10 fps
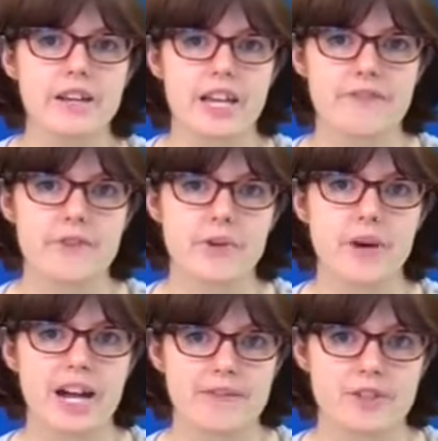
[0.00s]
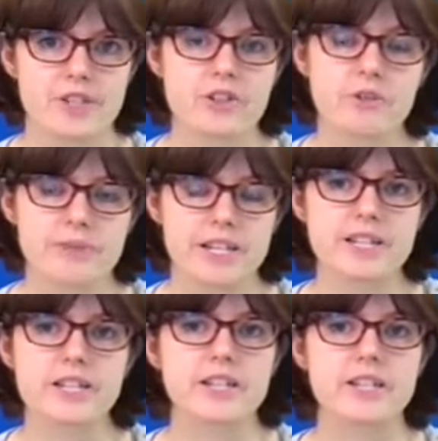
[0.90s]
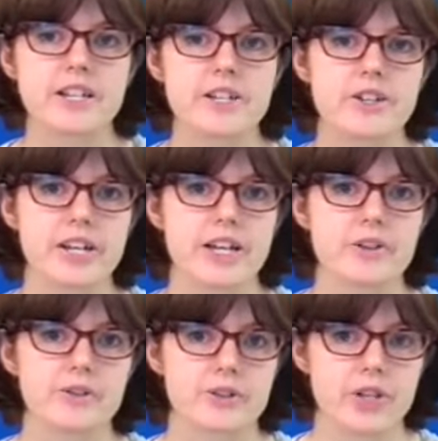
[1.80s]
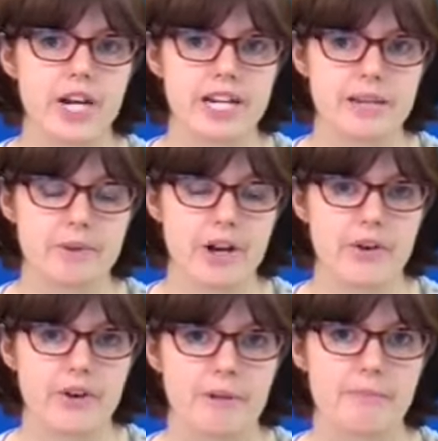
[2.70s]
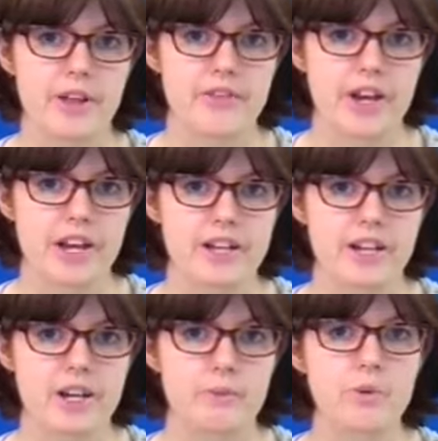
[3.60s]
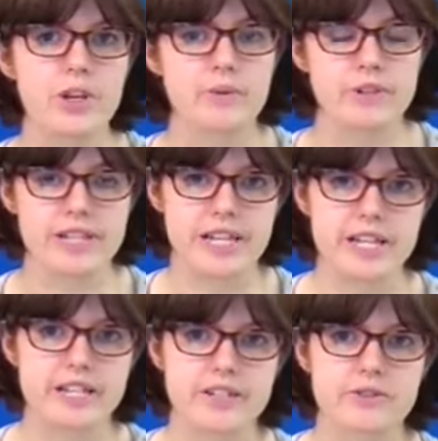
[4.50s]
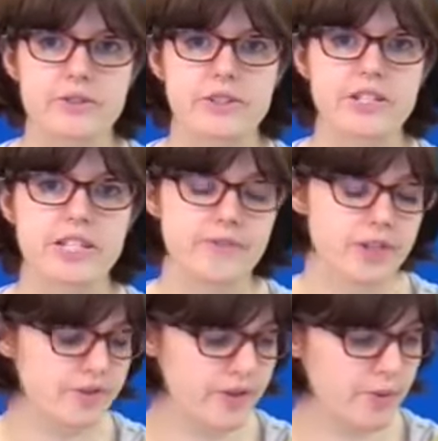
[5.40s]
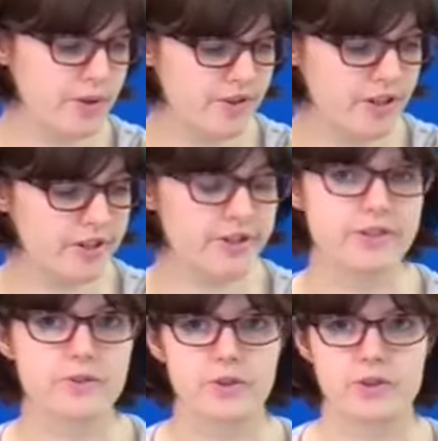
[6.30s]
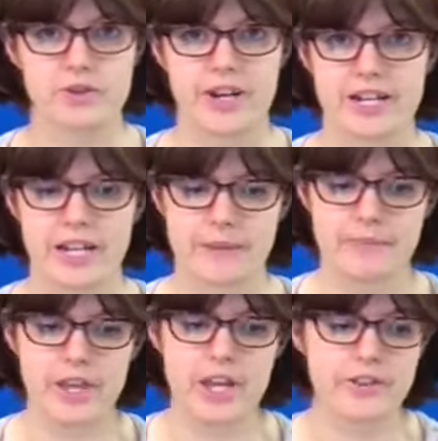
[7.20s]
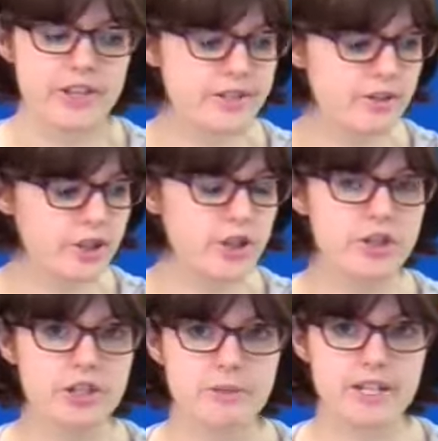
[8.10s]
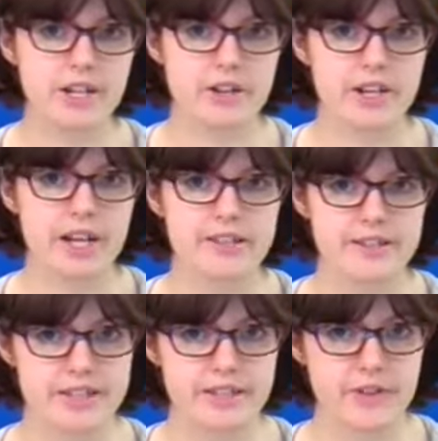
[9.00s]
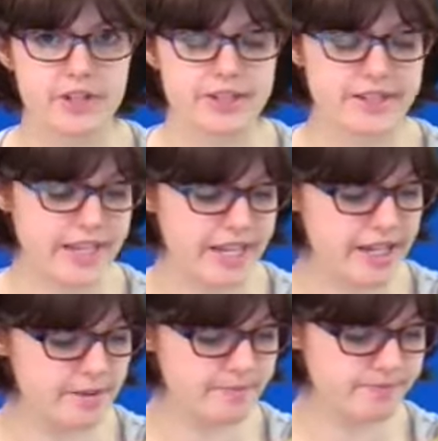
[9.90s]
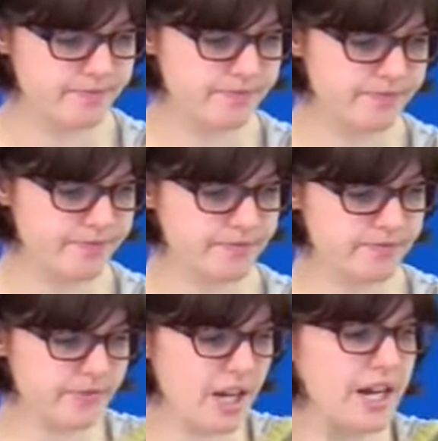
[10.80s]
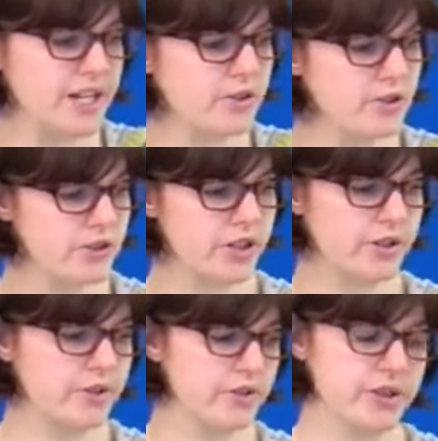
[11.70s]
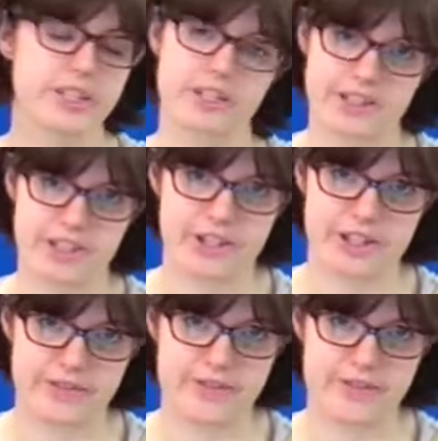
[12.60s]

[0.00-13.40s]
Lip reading: If you haven't completed a UK core training programme, then what you will need is called the Certificate of Equivalence of Core Training. This used to be known as Certificate C, and it's also called the Alternative